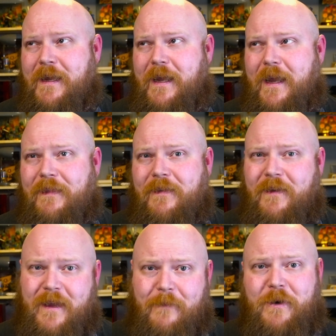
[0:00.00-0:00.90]
And then
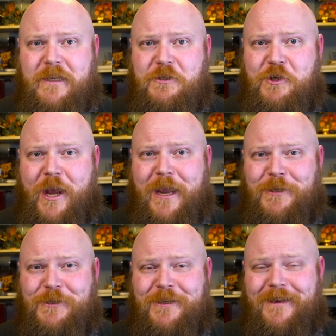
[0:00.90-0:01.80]
the company's
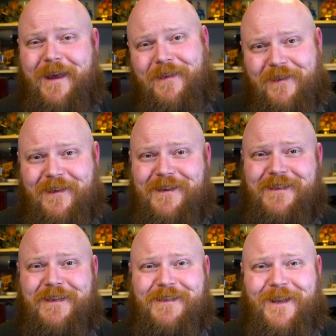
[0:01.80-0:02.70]
changed, and the things
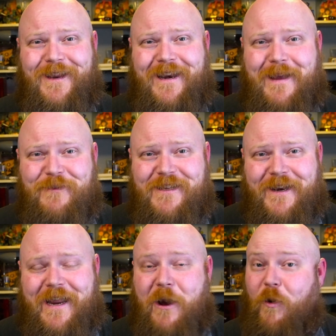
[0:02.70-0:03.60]
they sell on
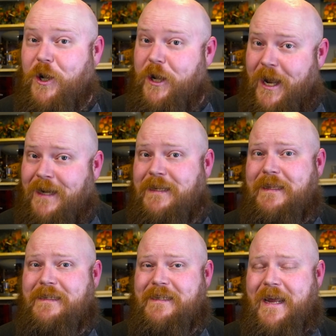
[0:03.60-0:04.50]
Amazon now are not
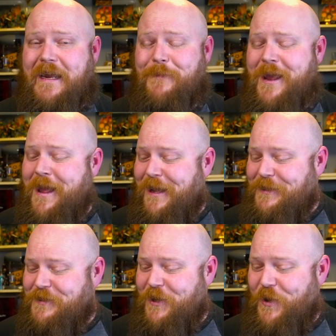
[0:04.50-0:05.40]
the same.
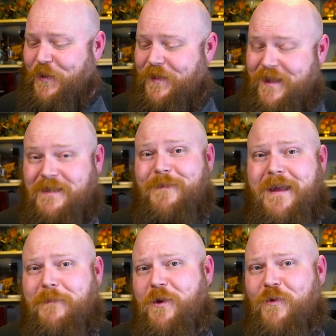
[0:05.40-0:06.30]
So this
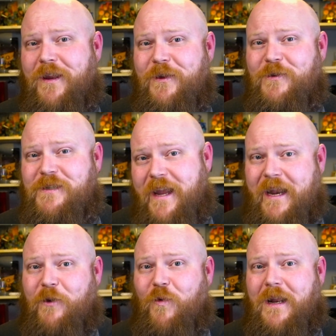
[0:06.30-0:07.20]
might be one of those get
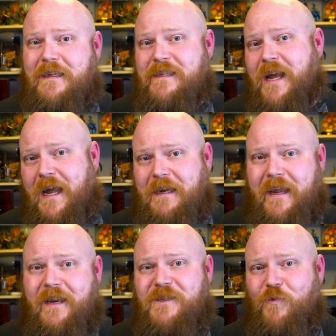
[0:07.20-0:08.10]
it while it's hot,
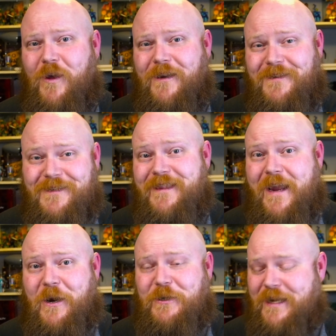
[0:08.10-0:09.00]
get it while it's
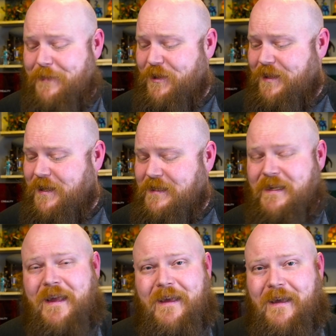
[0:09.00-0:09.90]
there type of things.
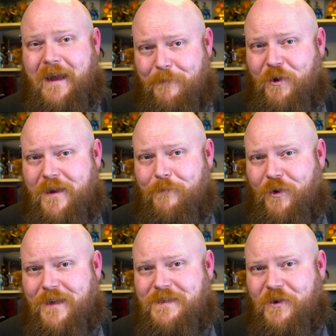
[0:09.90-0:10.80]
I'm pretty
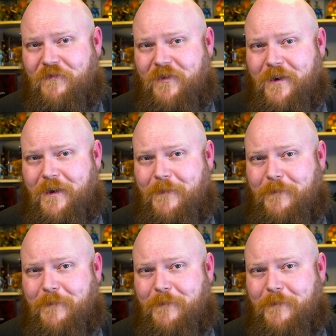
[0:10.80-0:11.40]
impressed so far.